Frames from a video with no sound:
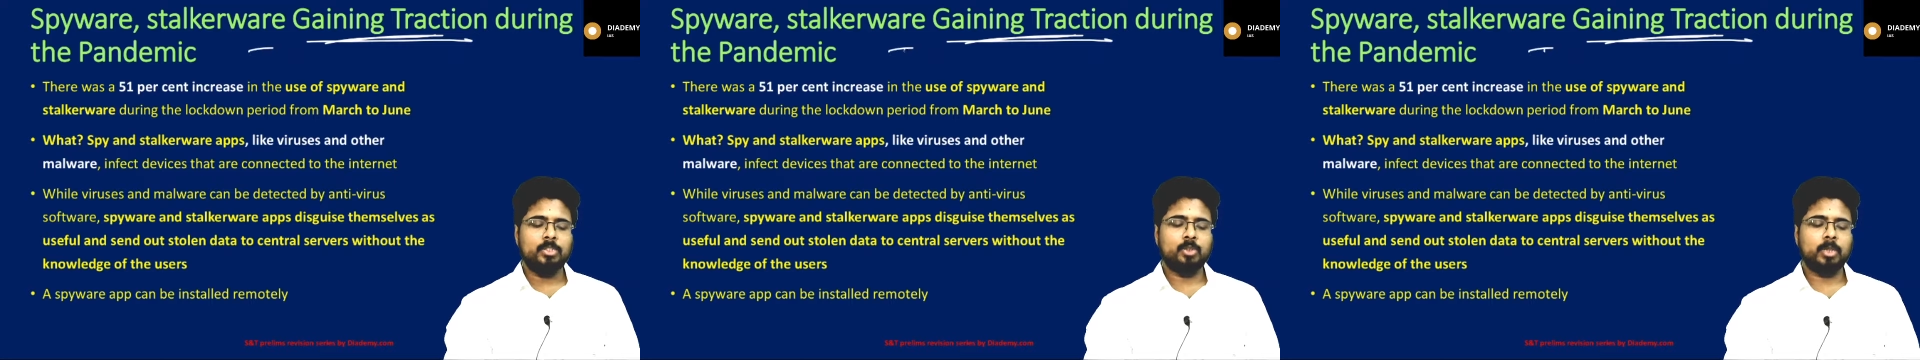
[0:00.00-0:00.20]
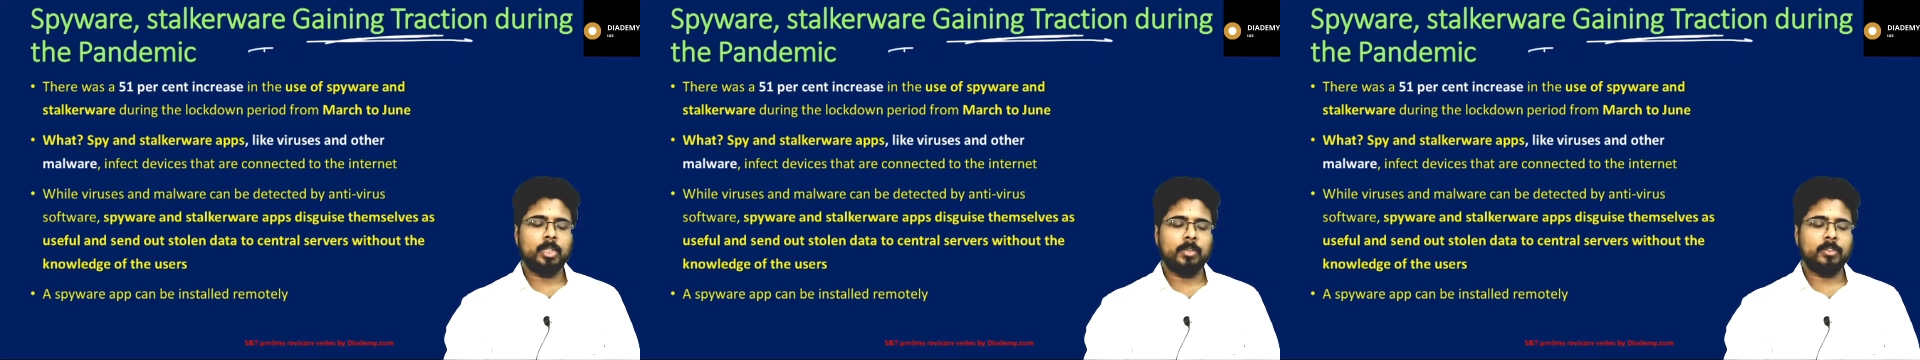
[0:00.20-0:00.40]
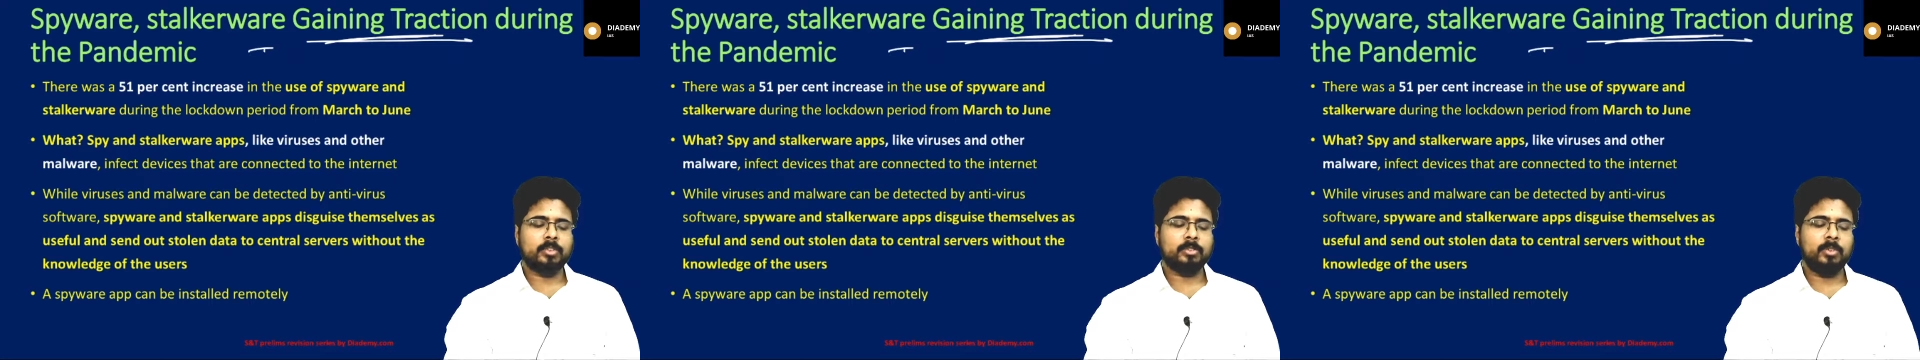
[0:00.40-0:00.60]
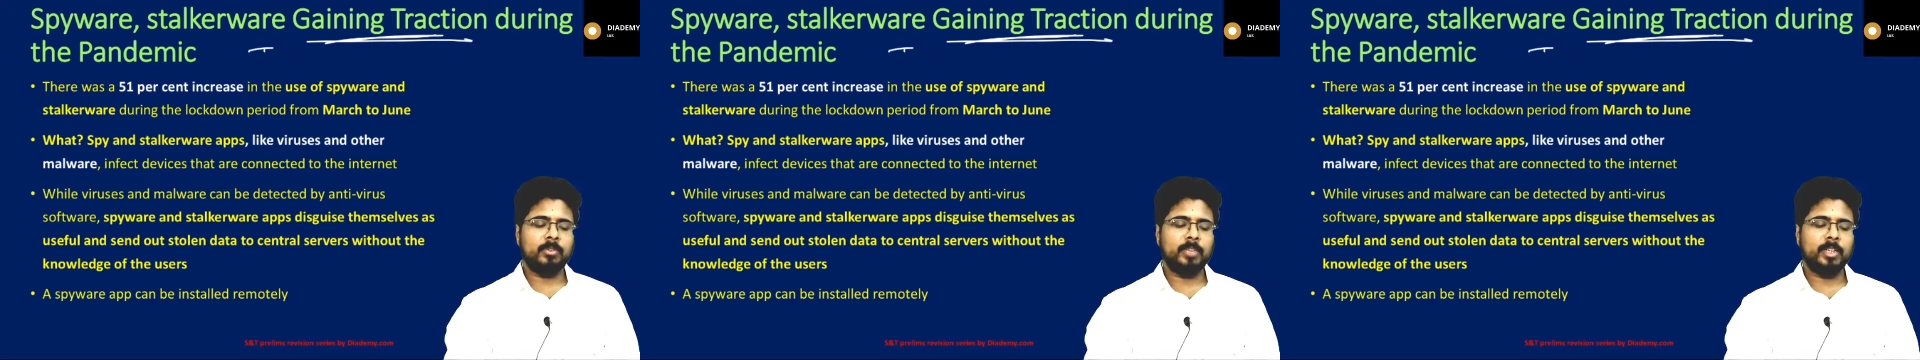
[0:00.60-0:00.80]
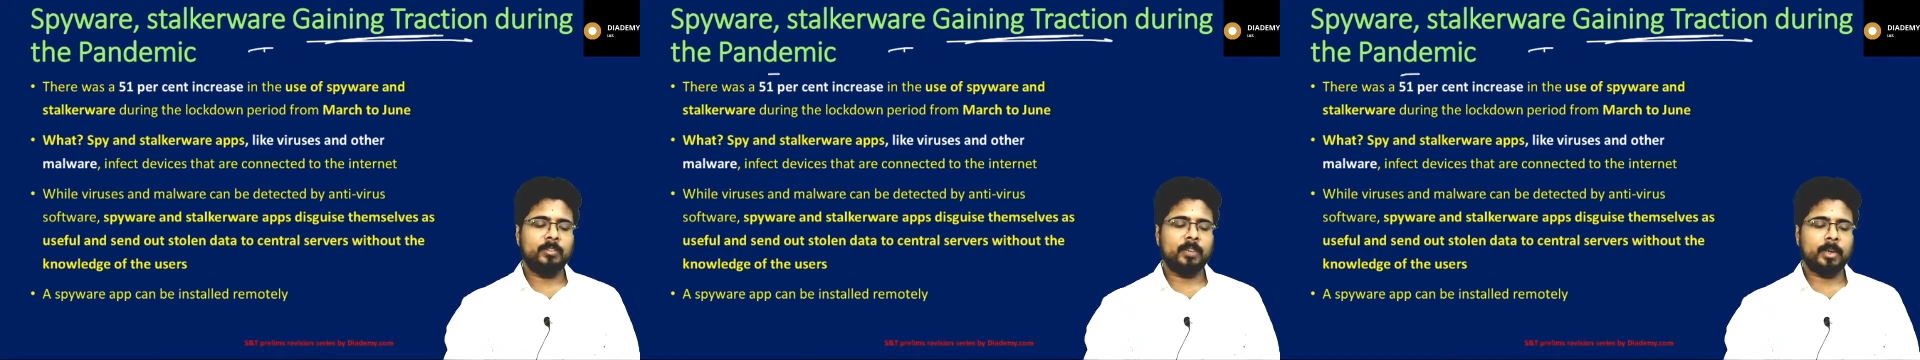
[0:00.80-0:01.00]
So there was
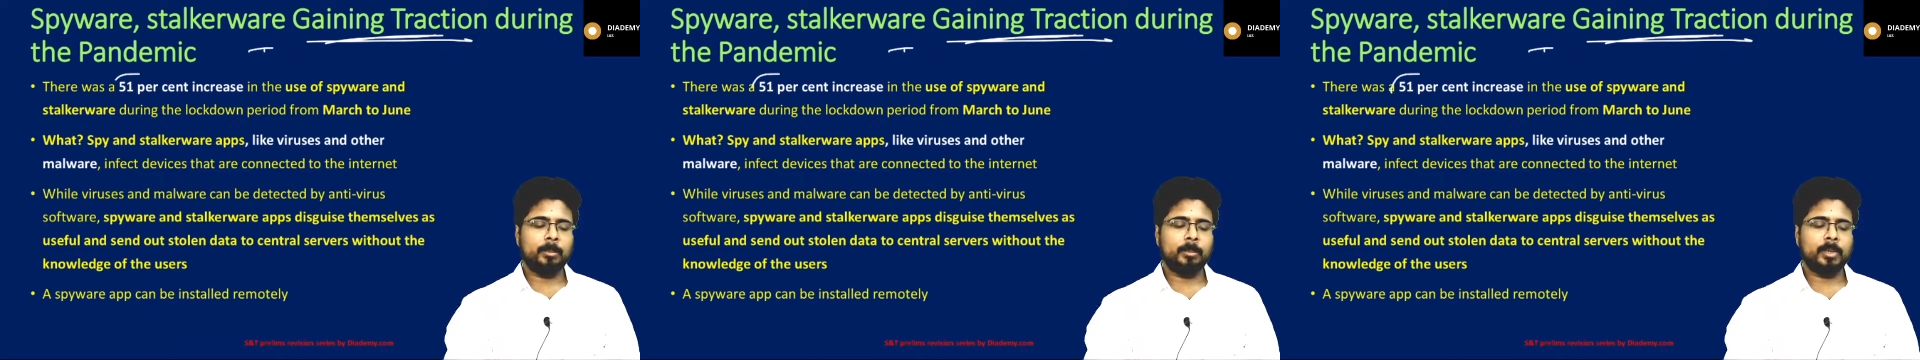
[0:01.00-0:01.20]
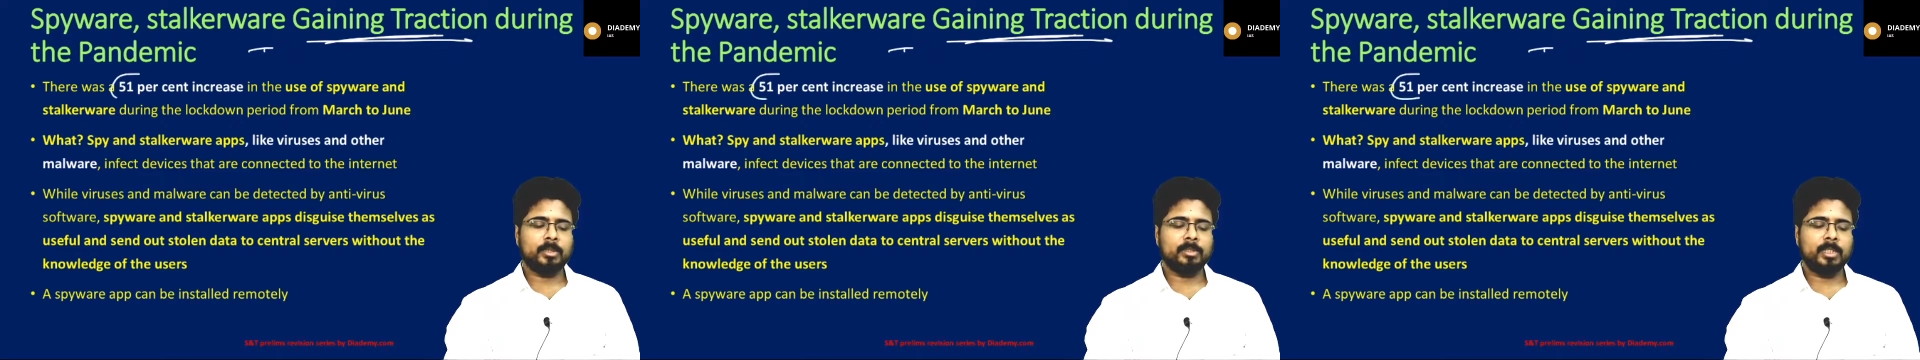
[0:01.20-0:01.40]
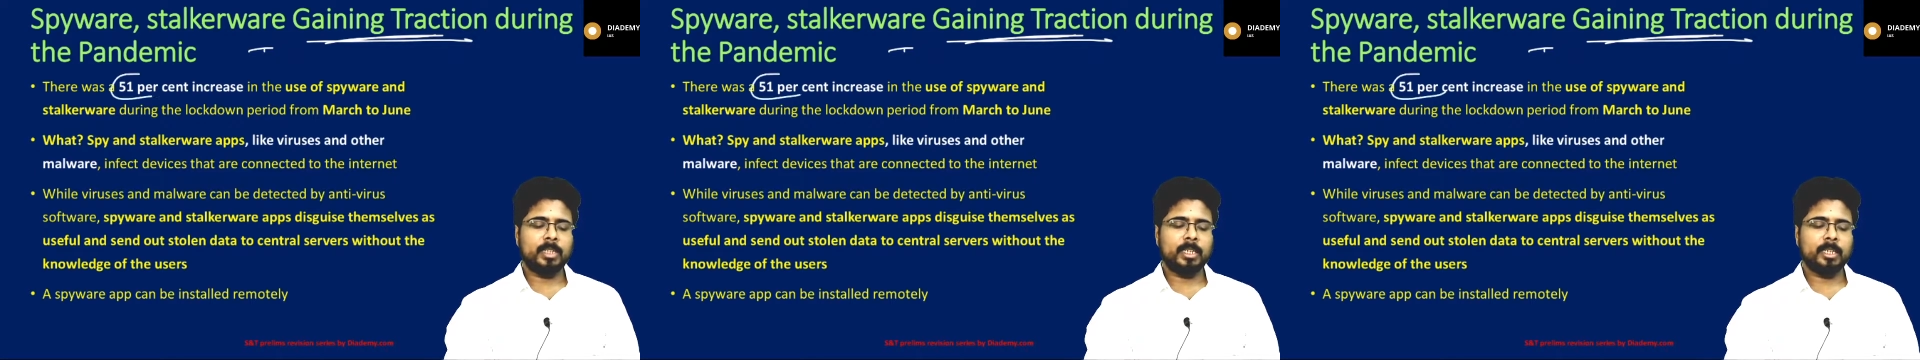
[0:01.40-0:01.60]
51%